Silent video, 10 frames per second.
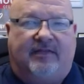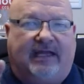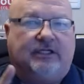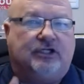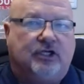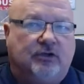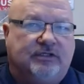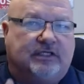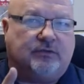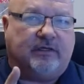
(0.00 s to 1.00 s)
That is
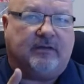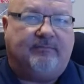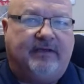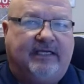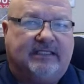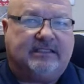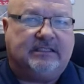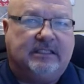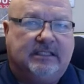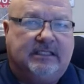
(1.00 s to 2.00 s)
huge. That's one of the
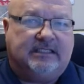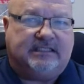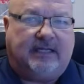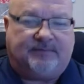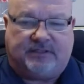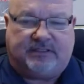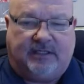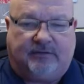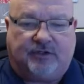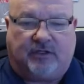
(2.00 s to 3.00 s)
biggest steps and
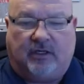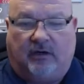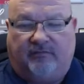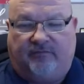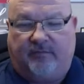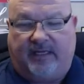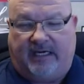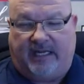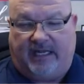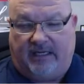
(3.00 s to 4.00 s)
secrets you're going to learn from me
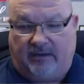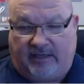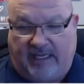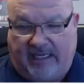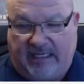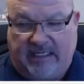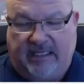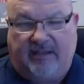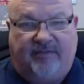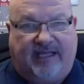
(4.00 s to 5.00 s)
today. Okay.
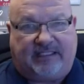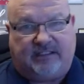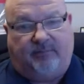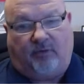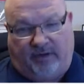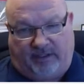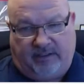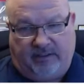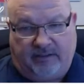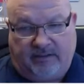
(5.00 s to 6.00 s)
That's
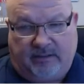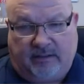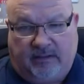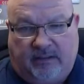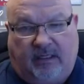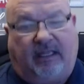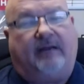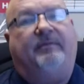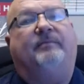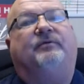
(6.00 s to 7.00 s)
important. A
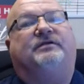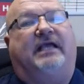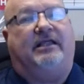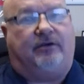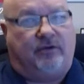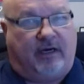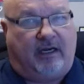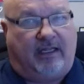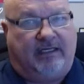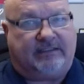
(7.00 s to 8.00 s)
lot of people say they're doing a
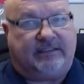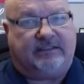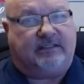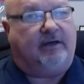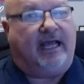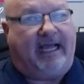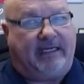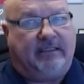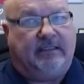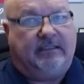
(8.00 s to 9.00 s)
lot of listings and they're
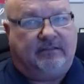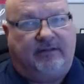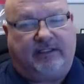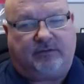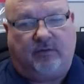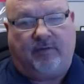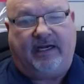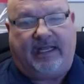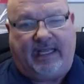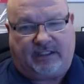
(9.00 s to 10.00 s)
not. So that's one
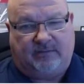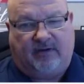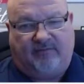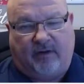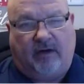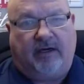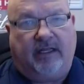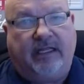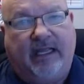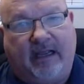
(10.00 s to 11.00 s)
way to catch them off
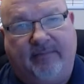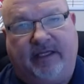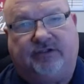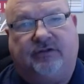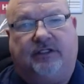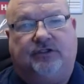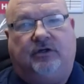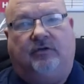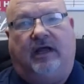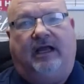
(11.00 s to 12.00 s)
guard and make sure that
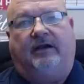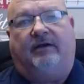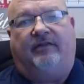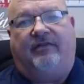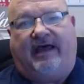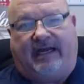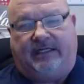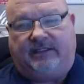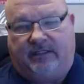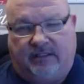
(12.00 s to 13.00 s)
you don't hire that
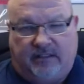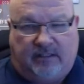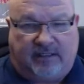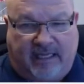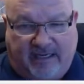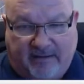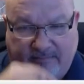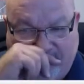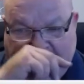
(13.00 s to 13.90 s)
agent. Okay.